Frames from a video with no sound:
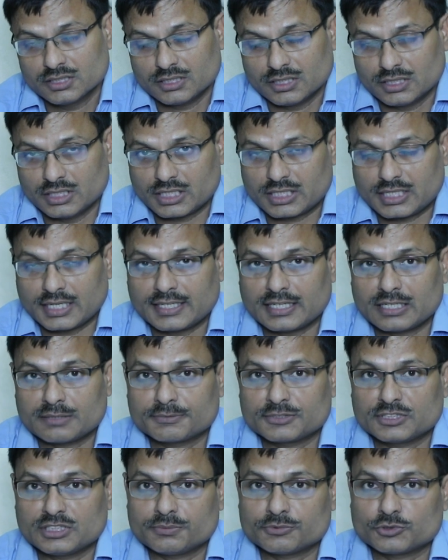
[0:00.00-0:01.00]
They can
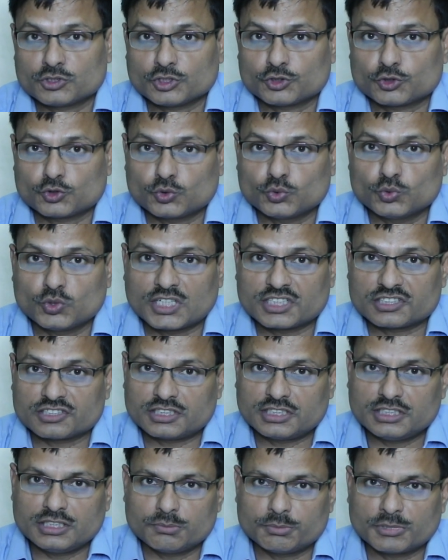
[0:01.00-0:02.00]
have GMCS 2 or
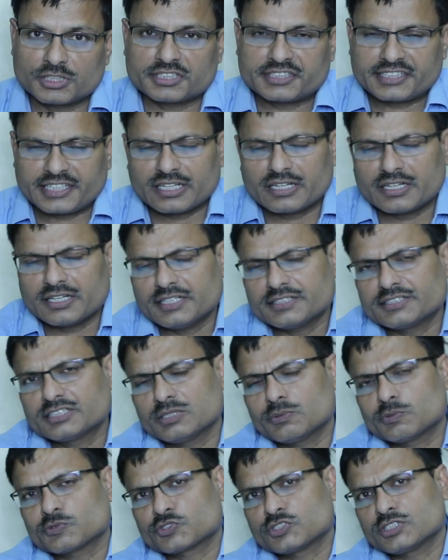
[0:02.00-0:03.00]
3, but rarely
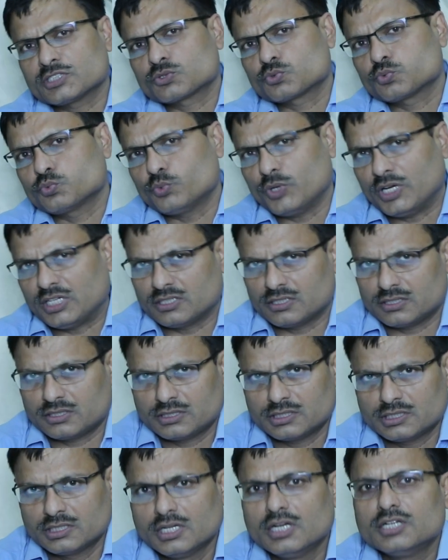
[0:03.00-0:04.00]
GMCS 1.
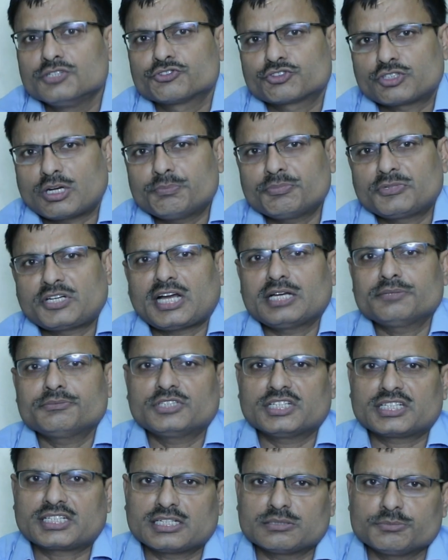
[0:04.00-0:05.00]

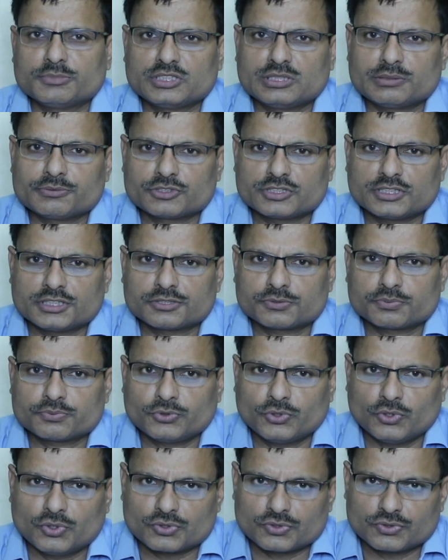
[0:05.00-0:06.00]
Sometimes they can be GMCS
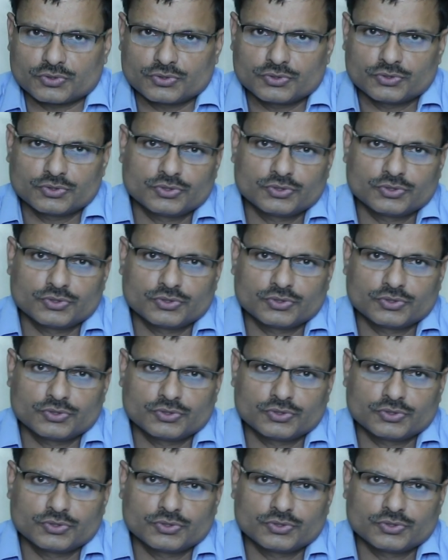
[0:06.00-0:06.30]
4.